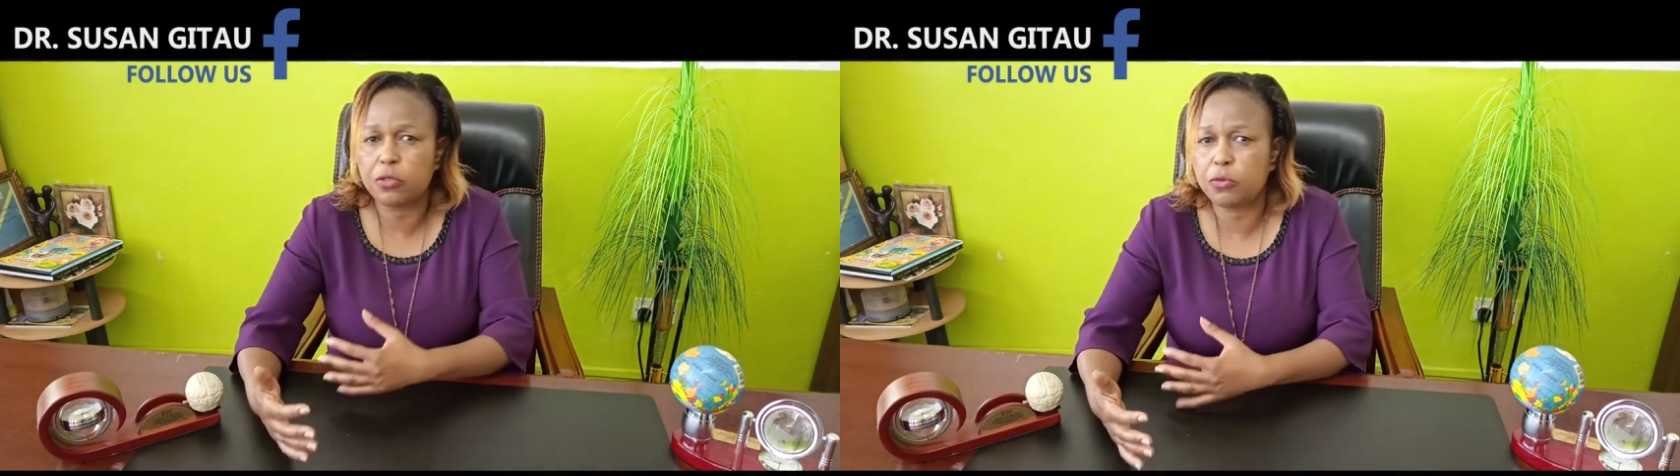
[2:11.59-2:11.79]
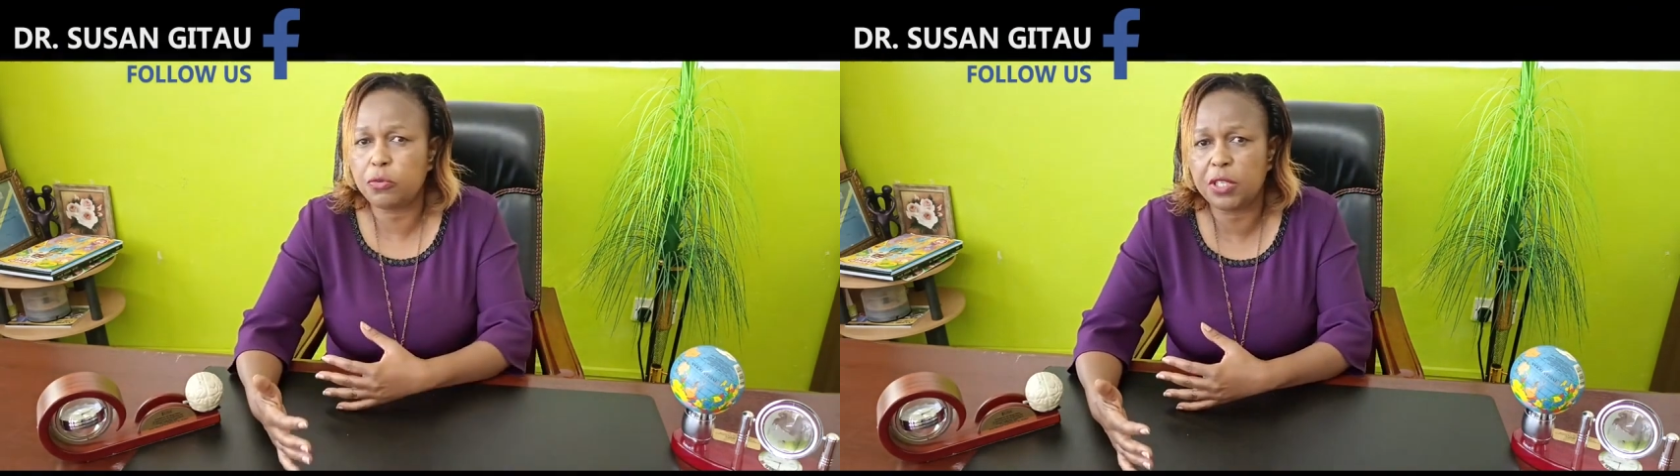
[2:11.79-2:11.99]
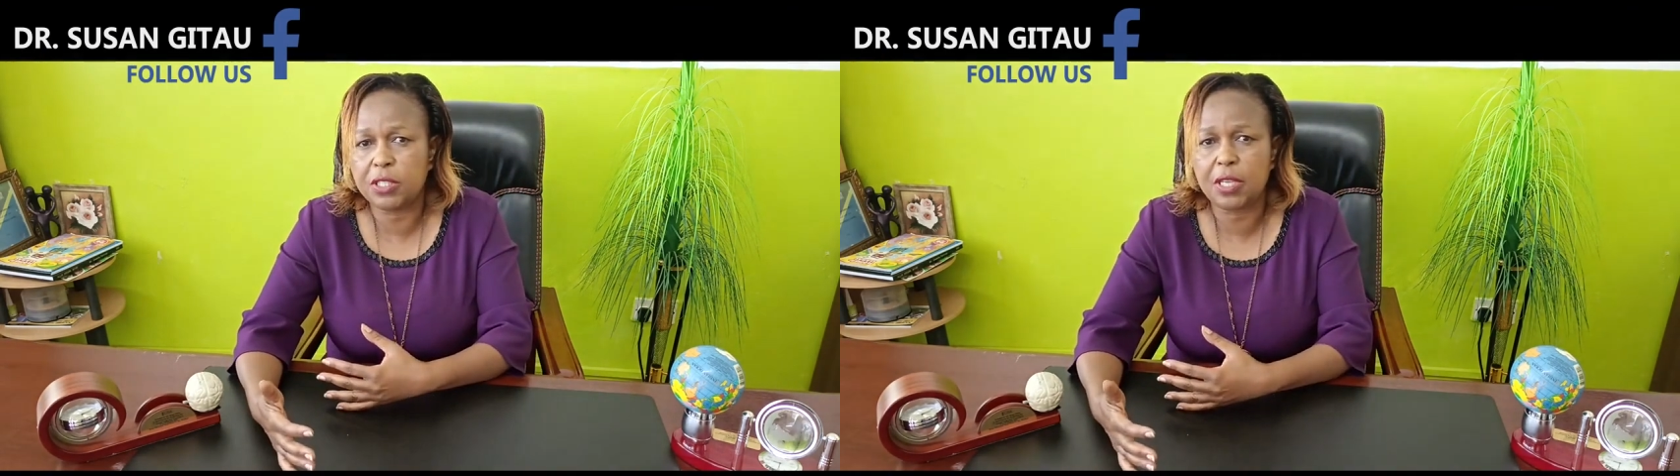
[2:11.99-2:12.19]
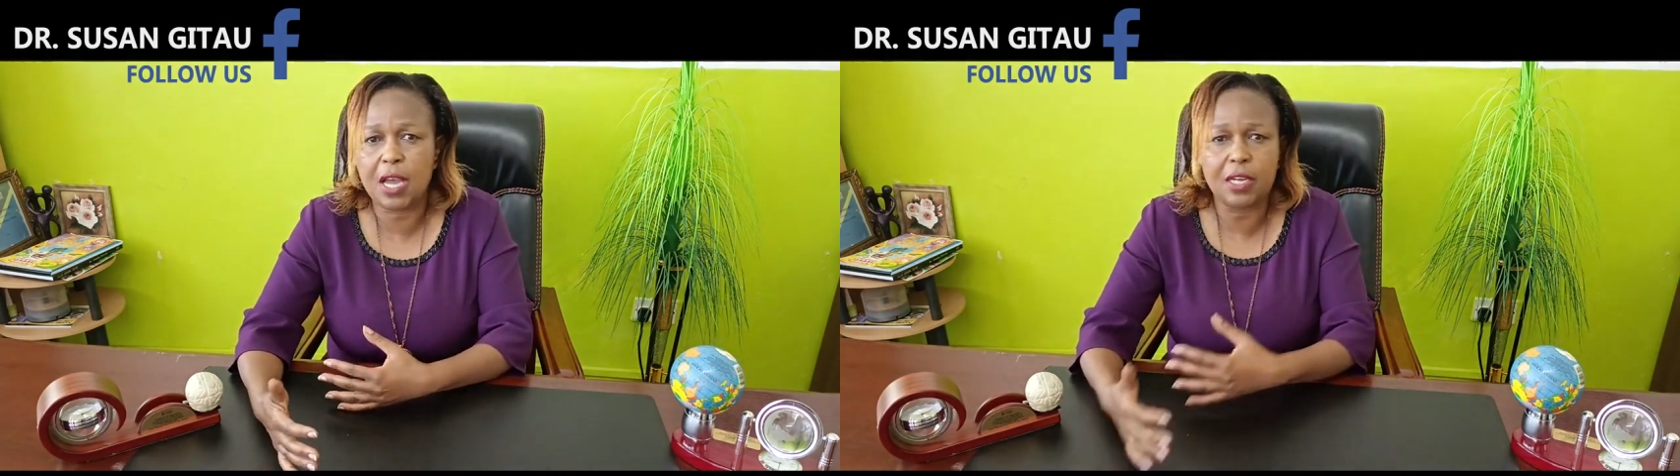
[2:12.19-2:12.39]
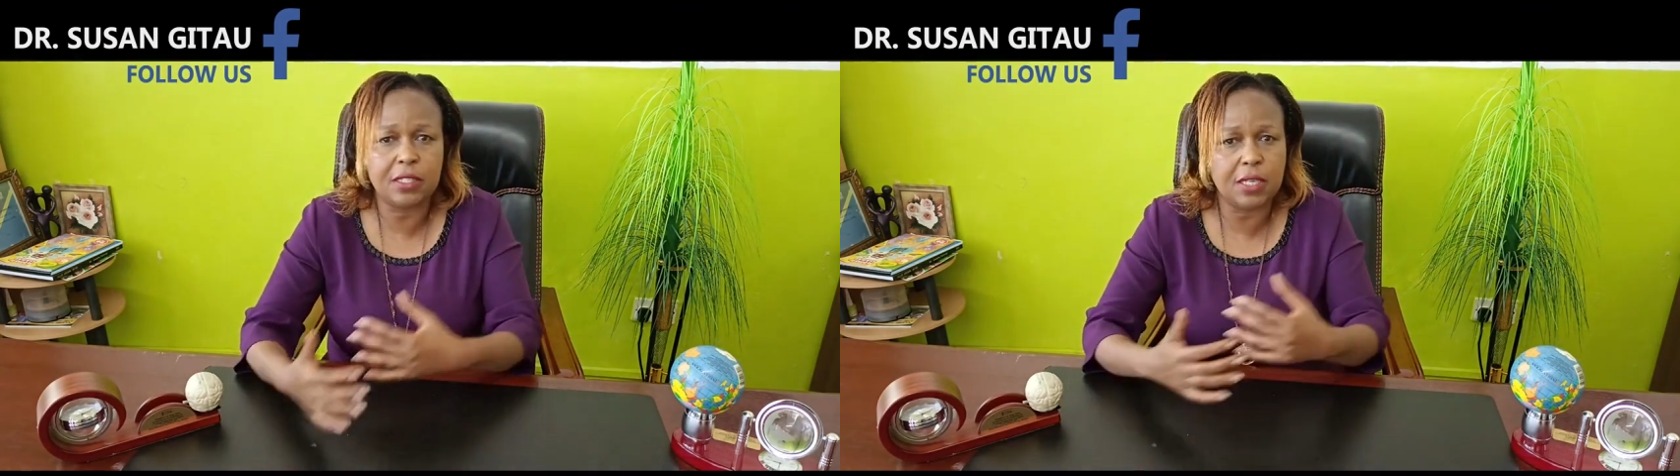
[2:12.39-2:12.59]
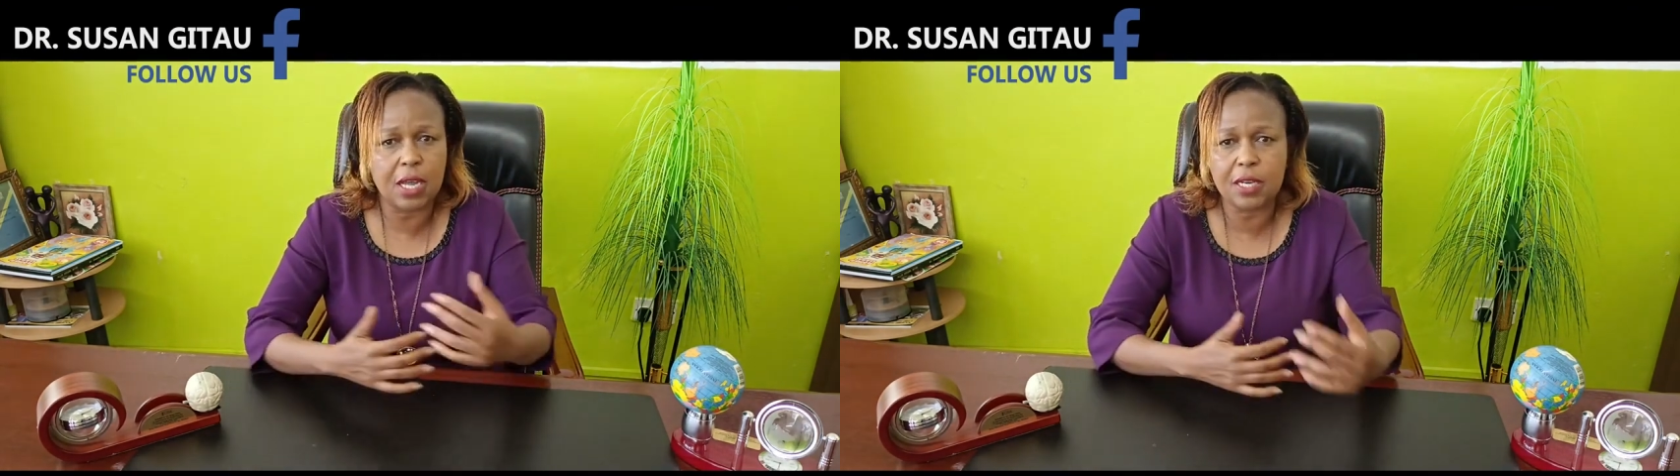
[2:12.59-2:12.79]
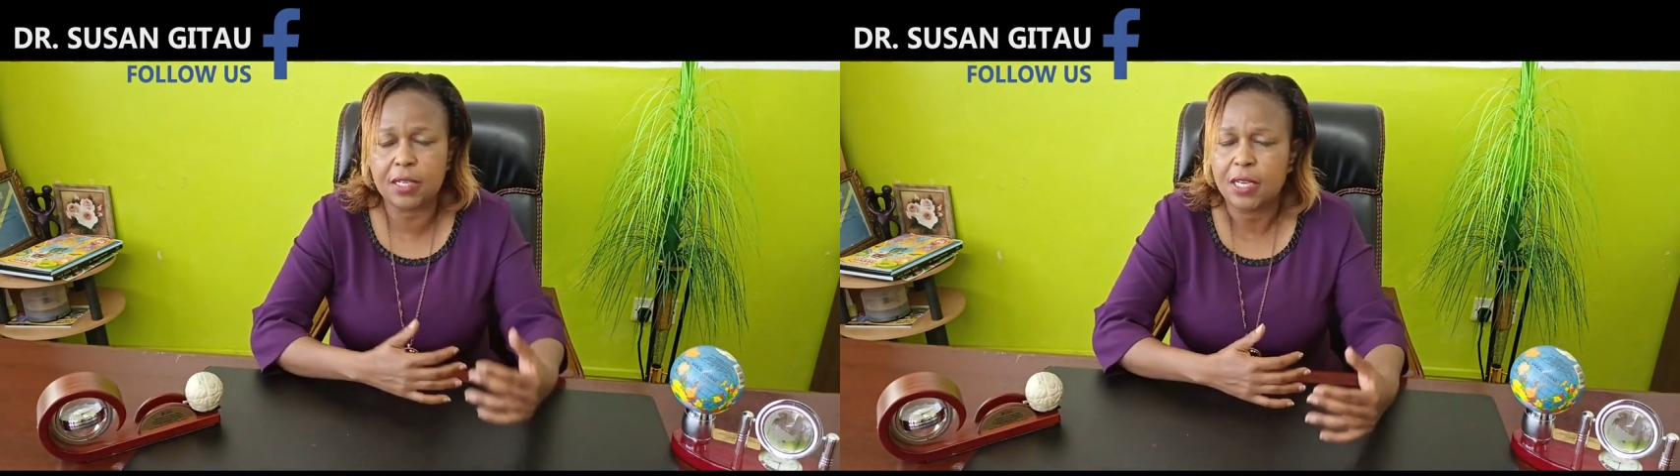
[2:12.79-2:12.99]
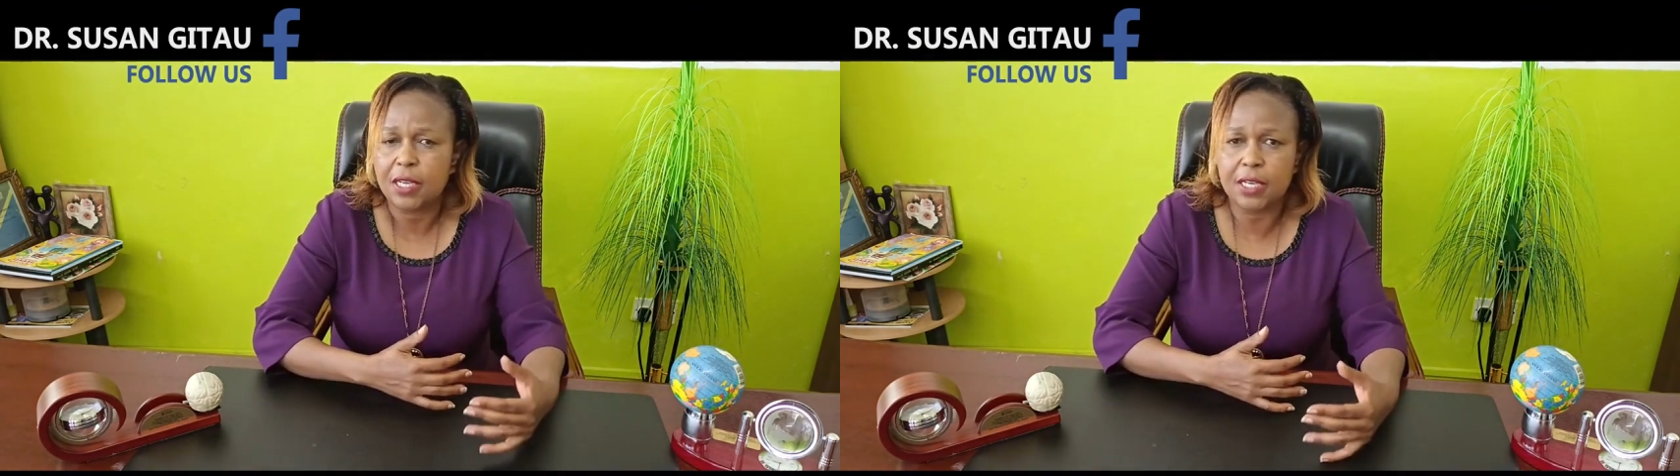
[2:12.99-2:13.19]
through as a young
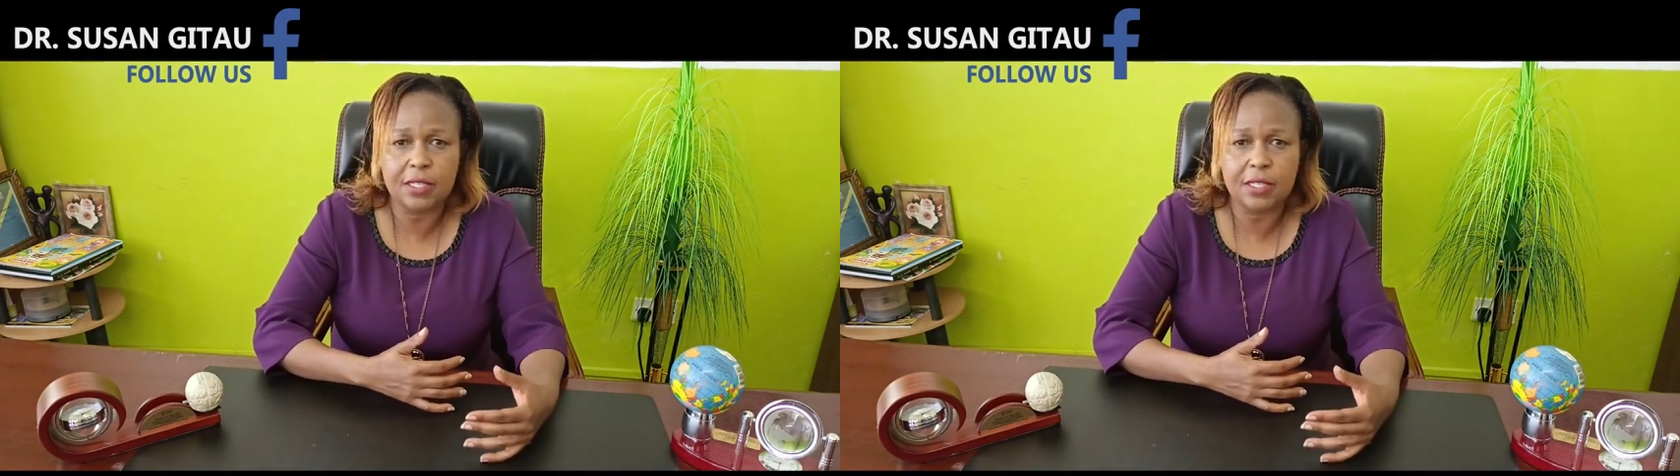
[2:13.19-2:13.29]
child,